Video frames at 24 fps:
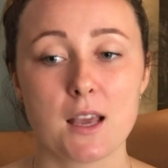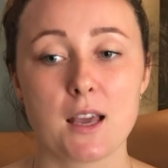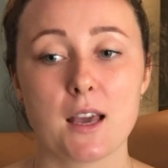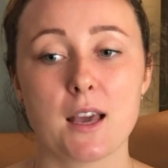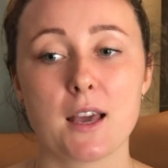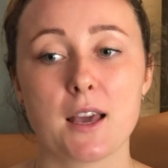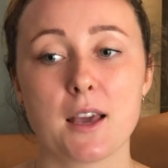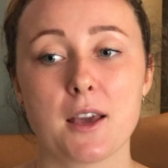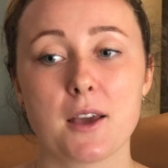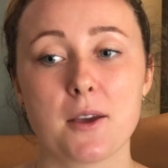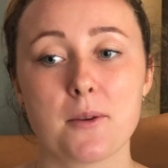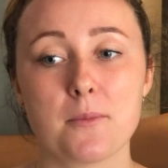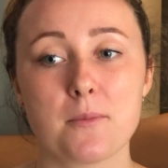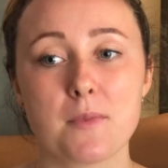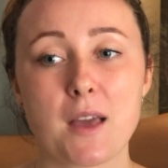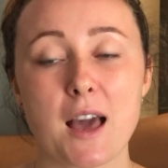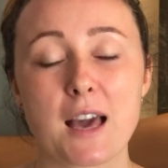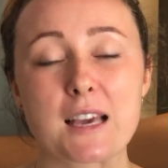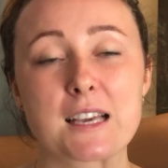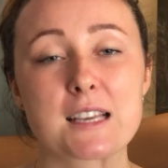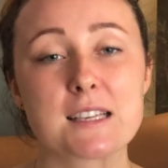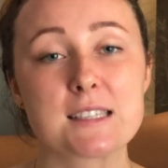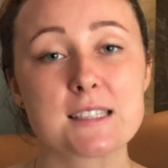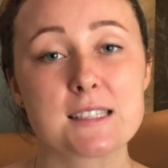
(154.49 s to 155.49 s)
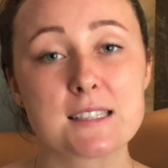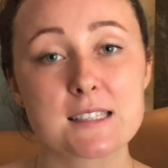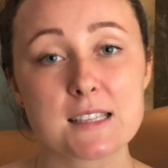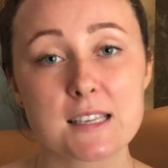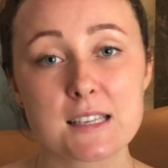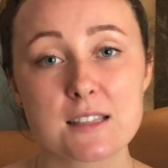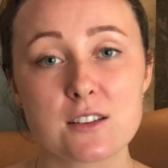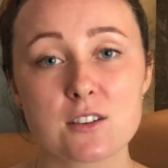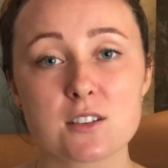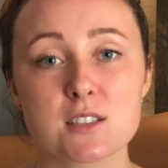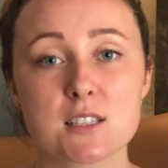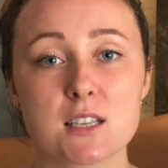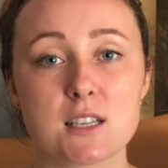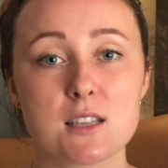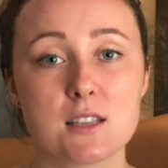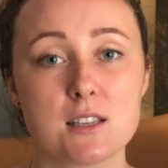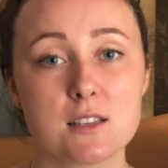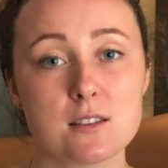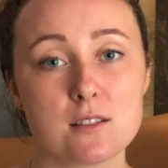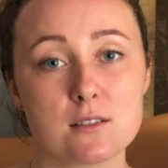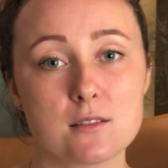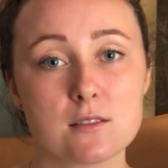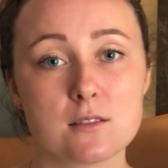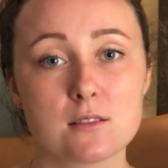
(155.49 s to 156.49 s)
I can see there's a
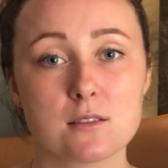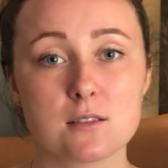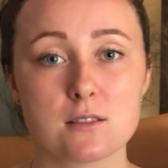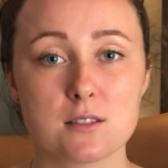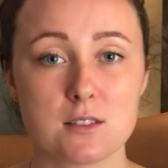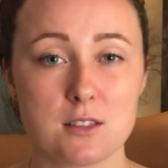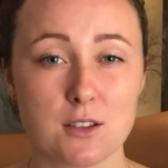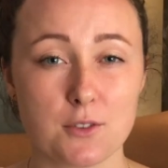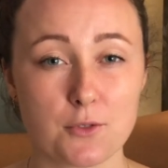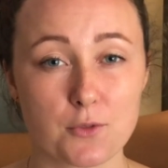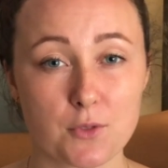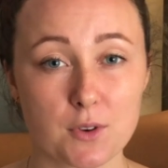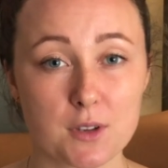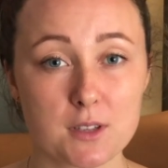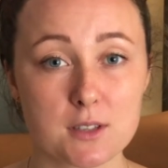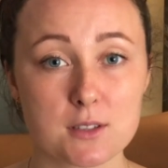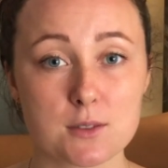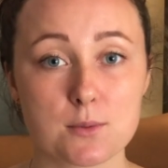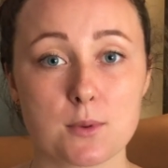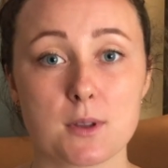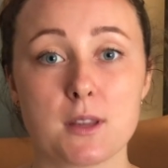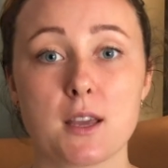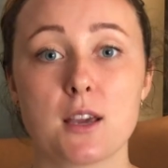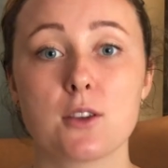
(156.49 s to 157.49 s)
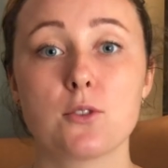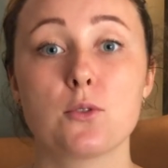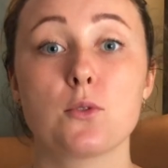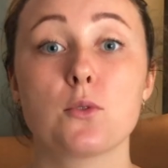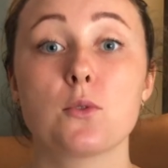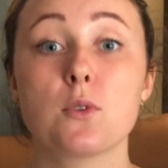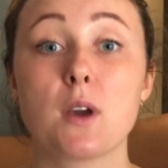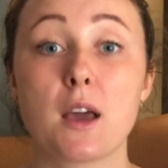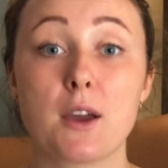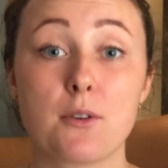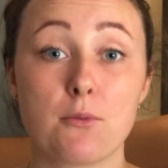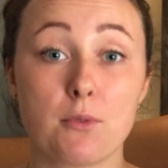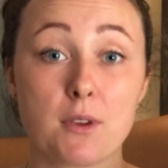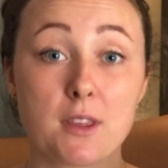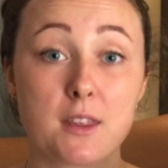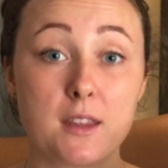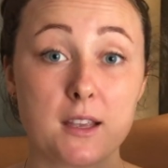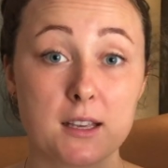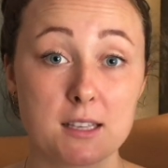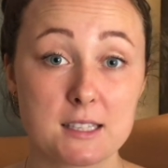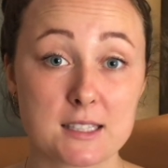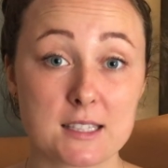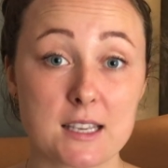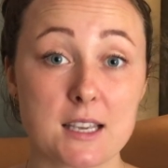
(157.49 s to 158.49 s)
little difference when I do
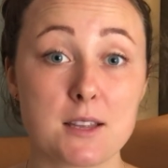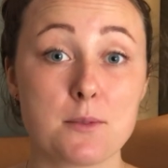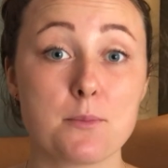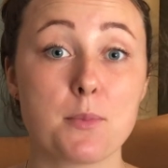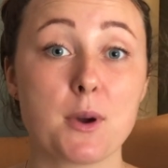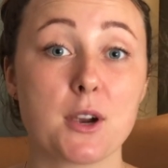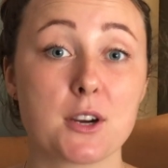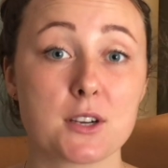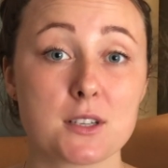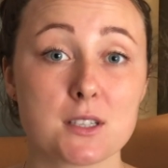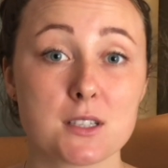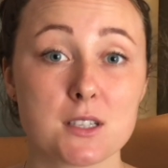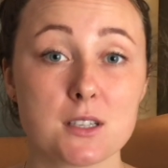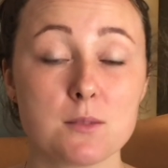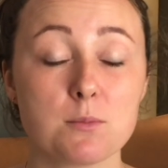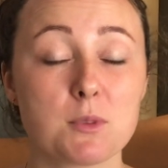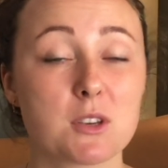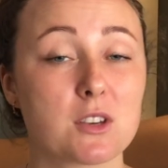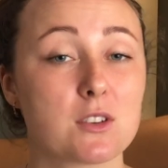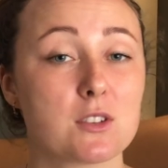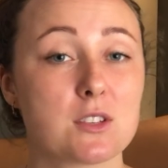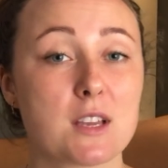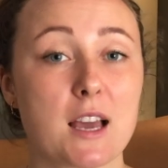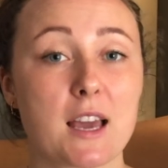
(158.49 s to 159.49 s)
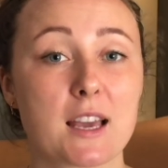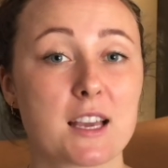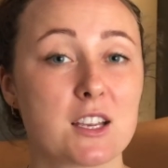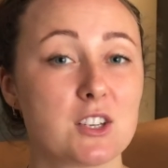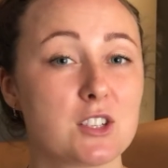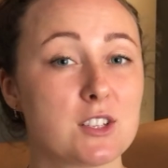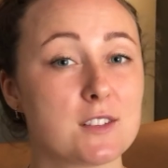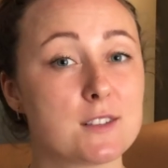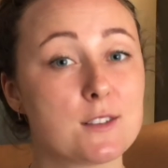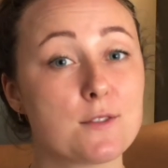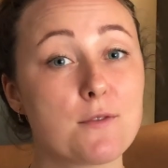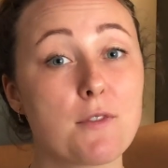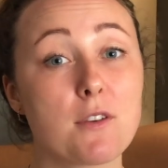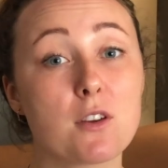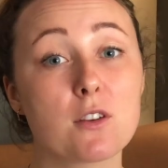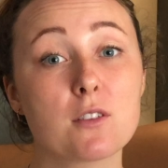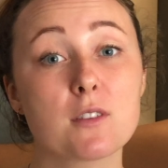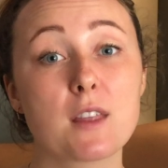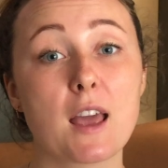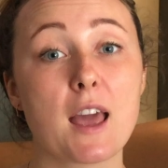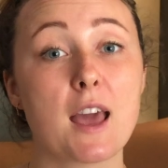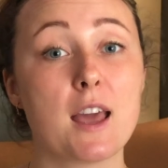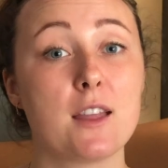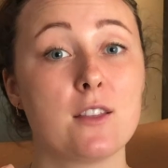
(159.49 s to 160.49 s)
readings in person because I can just feel
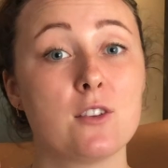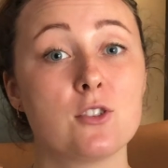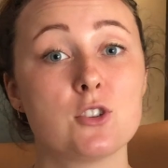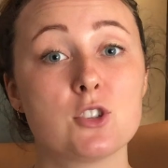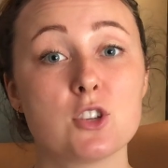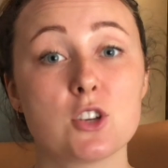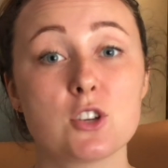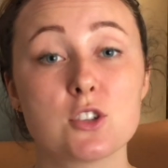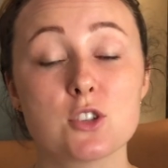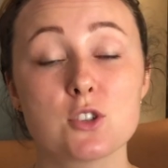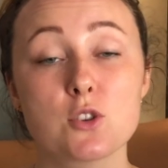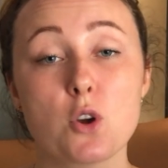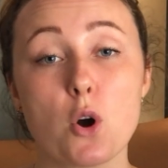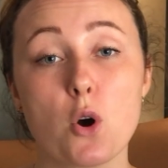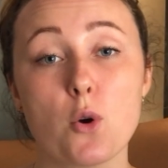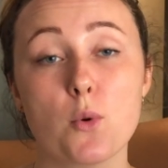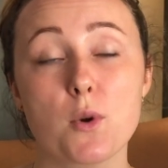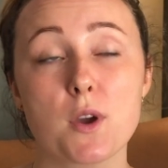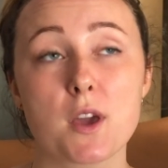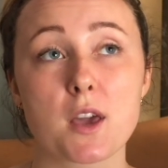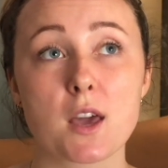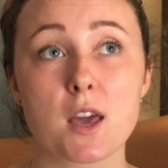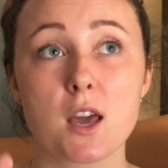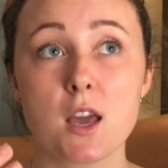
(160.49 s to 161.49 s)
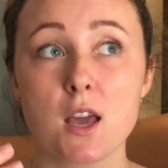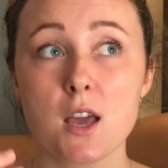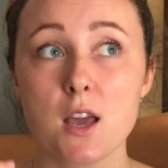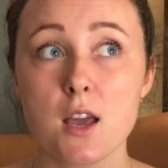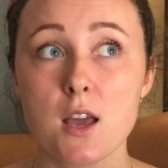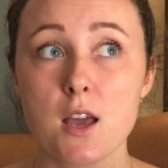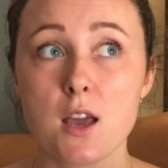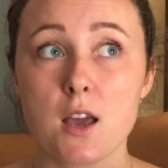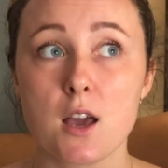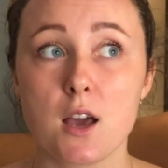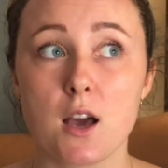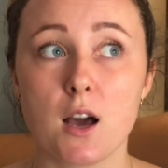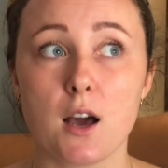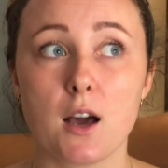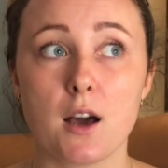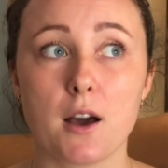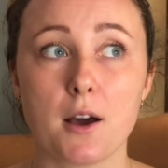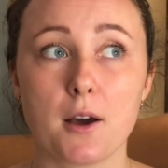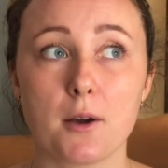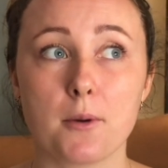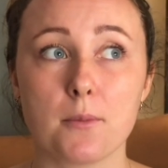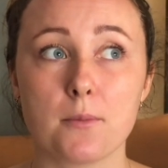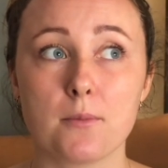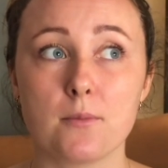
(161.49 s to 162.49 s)
the energies going
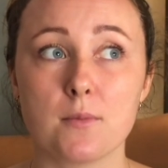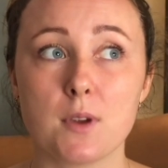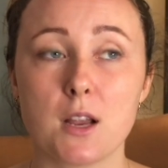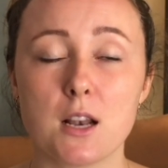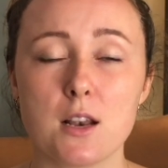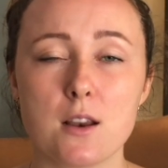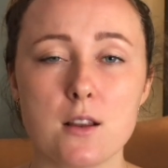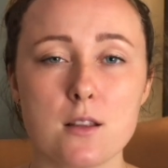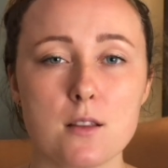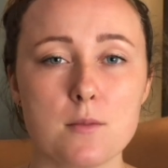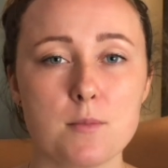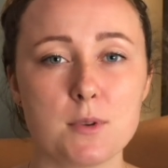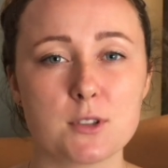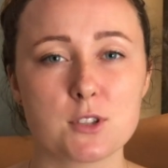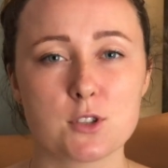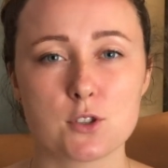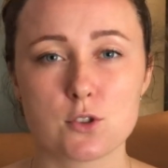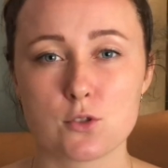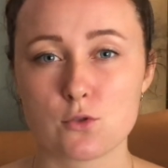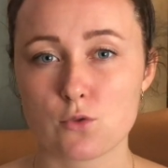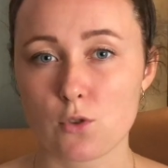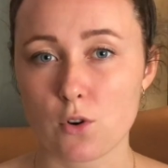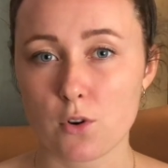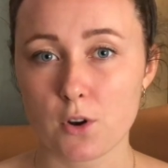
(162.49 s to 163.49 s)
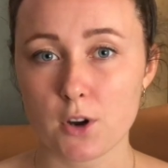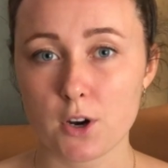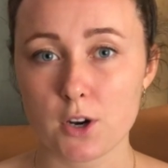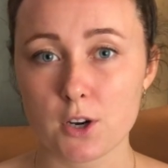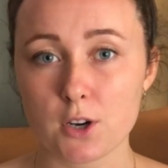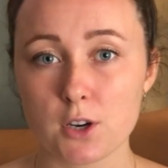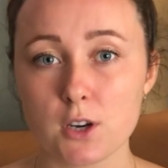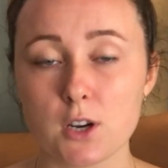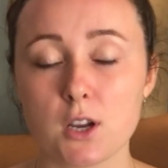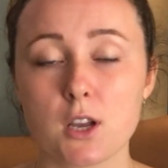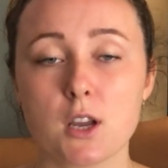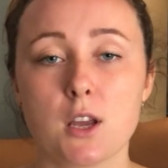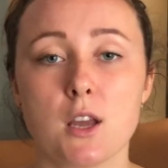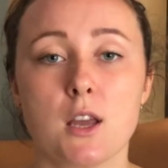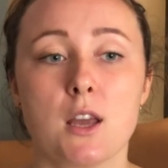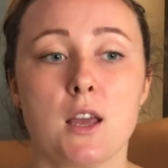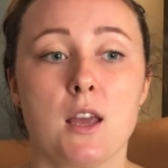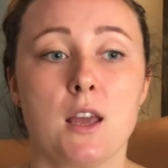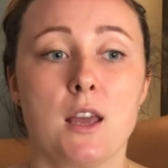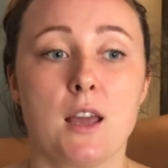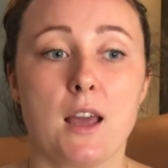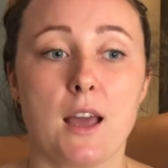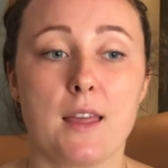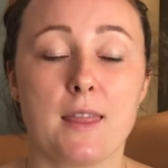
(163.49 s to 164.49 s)
a little bit stronger,
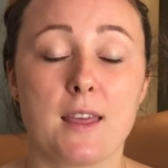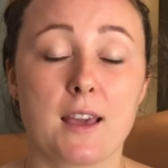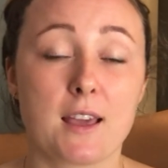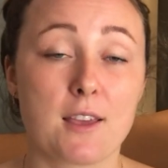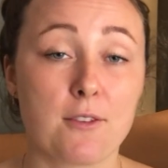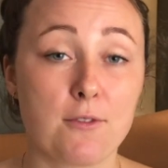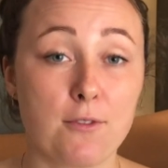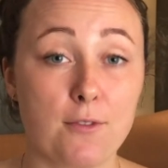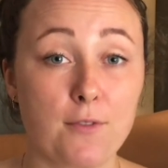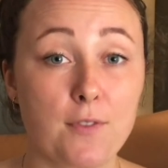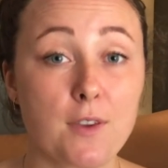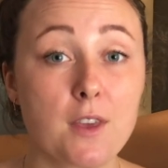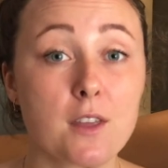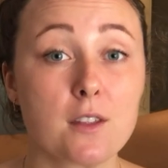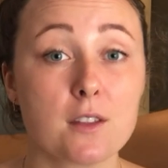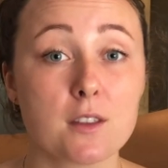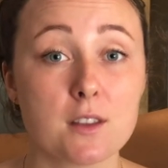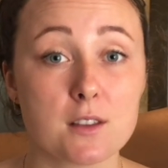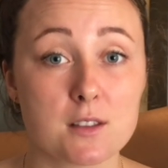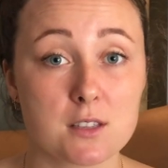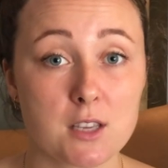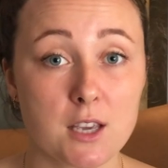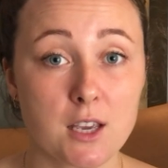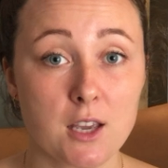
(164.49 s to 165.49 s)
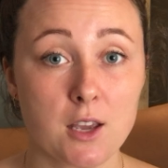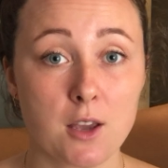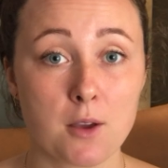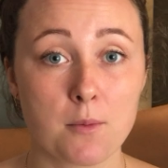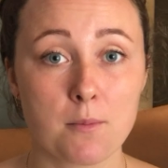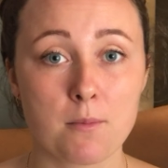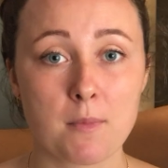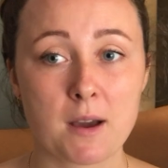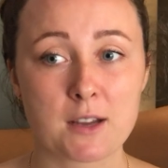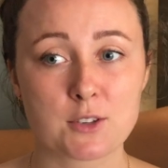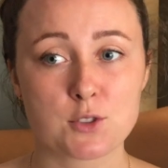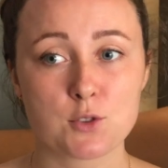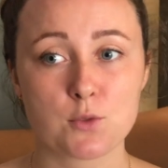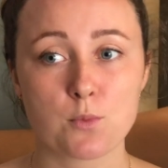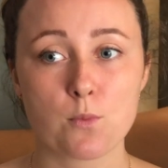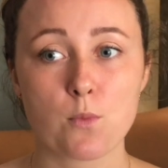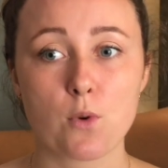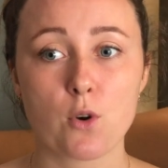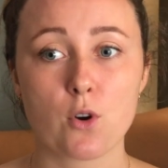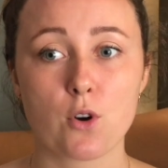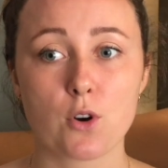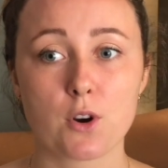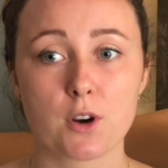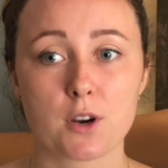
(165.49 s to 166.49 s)
and I can feel it much
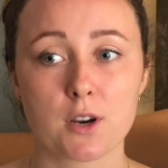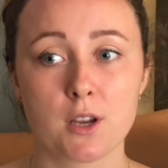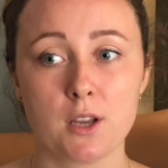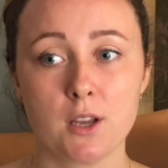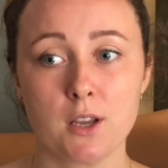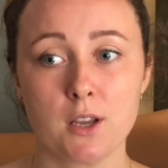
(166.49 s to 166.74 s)
more